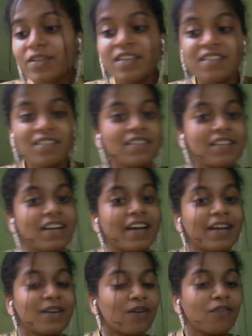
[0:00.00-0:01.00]
This is the
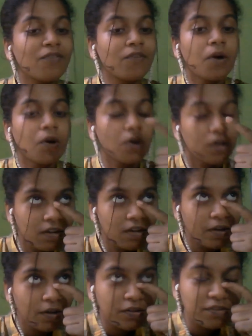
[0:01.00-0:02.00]
end of vlog
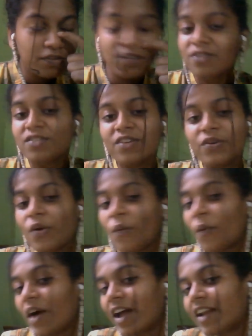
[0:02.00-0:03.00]

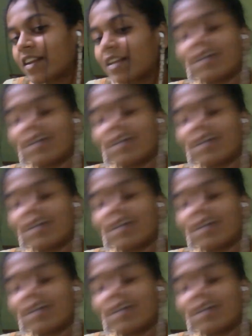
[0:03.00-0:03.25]
001.